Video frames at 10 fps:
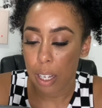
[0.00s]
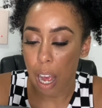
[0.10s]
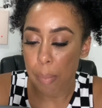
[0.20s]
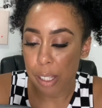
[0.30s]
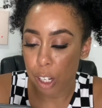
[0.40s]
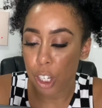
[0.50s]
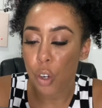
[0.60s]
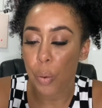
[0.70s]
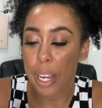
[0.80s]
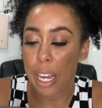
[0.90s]
I'm still a
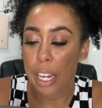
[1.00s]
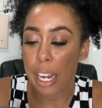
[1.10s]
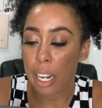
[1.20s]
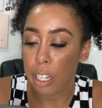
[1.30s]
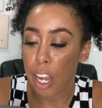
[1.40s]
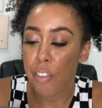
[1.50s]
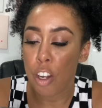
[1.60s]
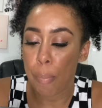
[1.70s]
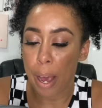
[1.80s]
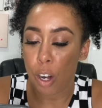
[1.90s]
queen and loved
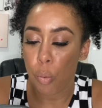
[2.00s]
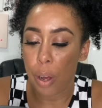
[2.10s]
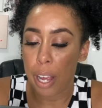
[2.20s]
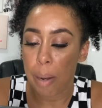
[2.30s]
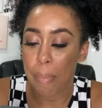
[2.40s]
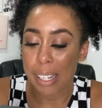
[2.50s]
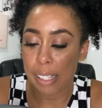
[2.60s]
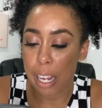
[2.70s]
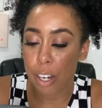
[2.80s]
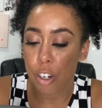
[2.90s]
no matter what. My
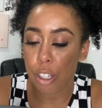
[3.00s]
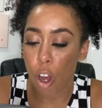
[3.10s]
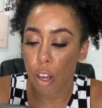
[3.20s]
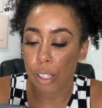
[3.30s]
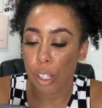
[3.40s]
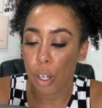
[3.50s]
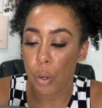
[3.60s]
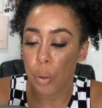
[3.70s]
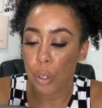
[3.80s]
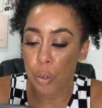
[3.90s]
standards
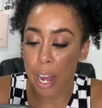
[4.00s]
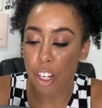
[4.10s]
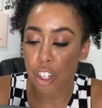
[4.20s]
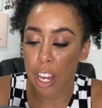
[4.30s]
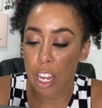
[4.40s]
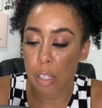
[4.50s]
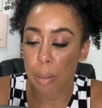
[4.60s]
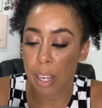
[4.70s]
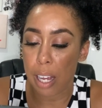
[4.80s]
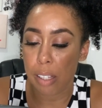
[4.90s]
also do not change
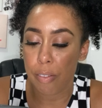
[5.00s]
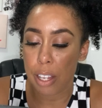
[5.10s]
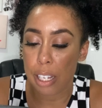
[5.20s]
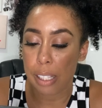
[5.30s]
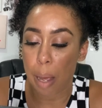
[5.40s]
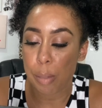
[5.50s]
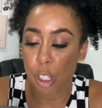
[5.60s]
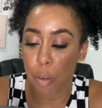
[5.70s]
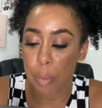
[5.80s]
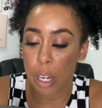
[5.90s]
because of this. I'm
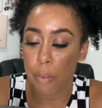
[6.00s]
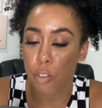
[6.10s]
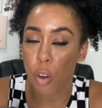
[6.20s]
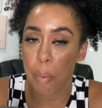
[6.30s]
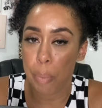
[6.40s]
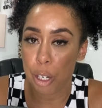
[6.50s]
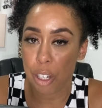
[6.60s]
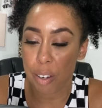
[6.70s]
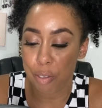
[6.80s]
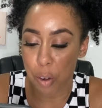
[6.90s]
still beautiful and
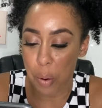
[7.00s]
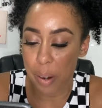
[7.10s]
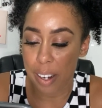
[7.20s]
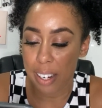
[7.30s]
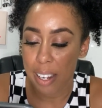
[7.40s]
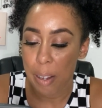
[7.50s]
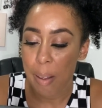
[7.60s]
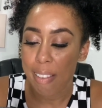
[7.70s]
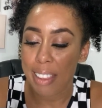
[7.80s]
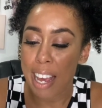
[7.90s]
pushing forward.
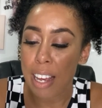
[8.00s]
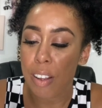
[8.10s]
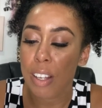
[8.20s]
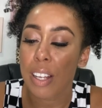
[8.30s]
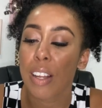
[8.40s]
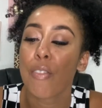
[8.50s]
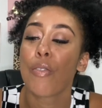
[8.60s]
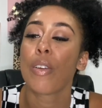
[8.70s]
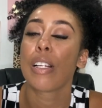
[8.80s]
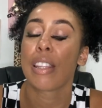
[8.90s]
Thank,
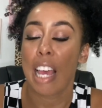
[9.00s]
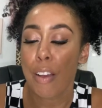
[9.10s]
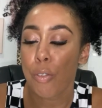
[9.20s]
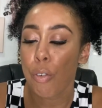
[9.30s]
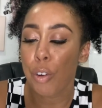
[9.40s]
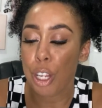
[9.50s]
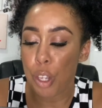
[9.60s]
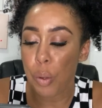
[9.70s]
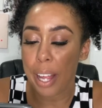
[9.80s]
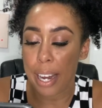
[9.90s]
thankful for
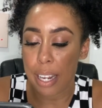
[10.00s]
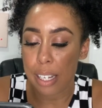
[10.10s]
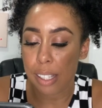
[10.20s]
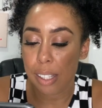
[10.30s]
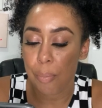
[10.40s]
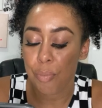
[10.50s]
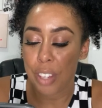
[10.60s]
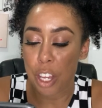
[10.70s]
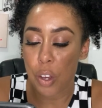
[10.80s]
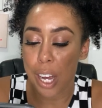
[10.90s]
you ladies.
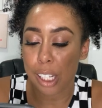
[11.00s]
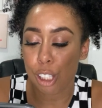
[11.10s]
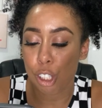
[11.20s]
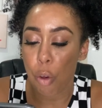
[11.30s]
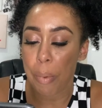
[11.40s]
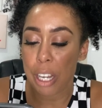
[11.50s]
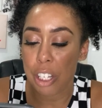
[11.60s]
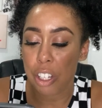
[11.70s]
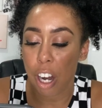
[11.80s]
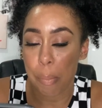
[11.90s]
Thank you guys so
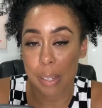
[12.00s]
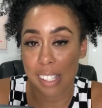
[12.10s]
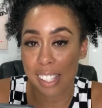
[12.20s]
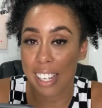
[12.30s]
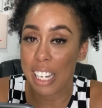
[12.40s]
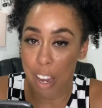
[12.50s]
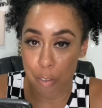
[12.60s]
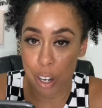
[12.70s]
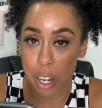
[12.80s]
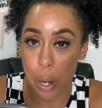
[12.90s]
much. Herpes could
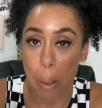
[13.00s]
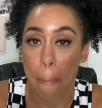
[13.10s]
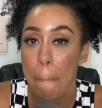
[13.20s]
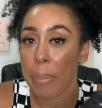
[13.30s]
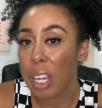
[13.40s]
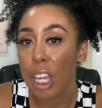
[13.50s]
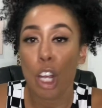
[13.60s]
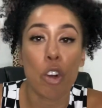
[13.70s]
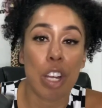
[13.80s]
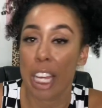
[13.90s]
never,
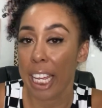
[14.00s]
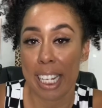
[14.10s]
period.